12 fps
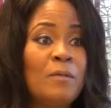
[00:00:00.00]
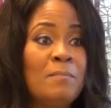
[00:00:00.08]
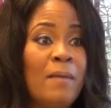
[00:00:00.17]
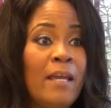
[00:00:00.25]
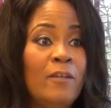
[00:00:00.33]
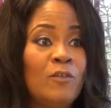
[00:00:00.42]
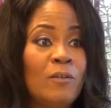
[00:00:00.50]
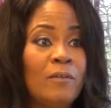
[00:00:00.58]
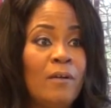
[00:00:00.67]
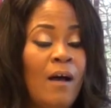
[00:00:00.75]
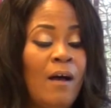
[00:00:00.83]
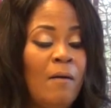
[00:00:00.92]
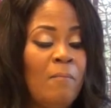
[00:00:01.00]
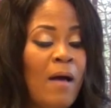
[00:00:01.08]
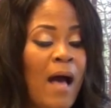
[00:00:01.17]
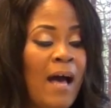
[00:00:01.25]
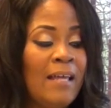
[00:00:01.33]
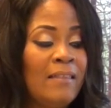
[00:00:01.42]
was major. Um,
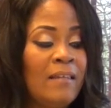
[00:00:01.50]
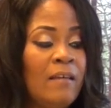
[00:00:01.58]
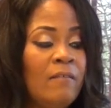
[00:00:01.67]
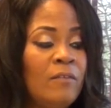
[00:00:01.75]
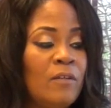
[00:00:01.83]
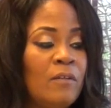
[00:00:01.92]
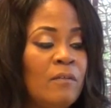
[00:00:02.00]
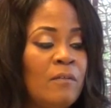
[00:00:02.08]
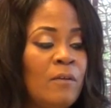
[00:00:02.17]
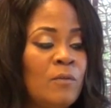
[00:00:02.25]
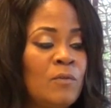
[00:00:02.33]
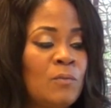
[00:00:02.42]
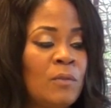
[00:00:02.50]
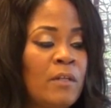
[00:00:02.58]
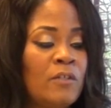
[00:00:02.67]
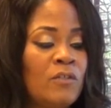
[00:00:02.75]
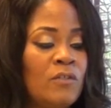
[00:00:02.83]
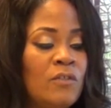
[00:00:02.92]
I lived those
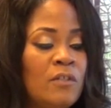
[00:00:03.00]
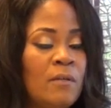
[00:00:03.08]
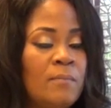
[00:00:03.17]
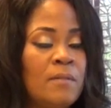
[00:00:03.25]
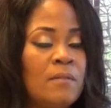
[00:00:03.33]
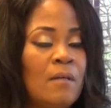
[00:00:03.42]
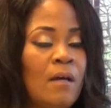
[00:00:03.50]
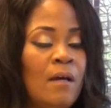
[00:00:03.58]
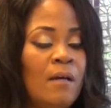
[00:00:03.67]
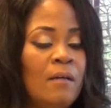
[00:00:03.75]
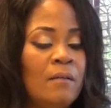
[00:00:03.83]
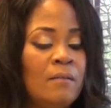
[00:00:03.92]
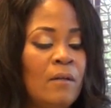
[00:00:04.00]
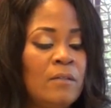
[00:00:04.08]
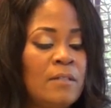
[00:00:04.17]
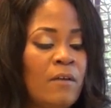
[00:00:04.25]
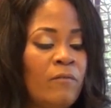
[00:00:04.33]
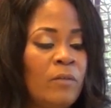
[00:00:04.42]
relationships uh, on
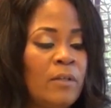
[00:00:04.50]
several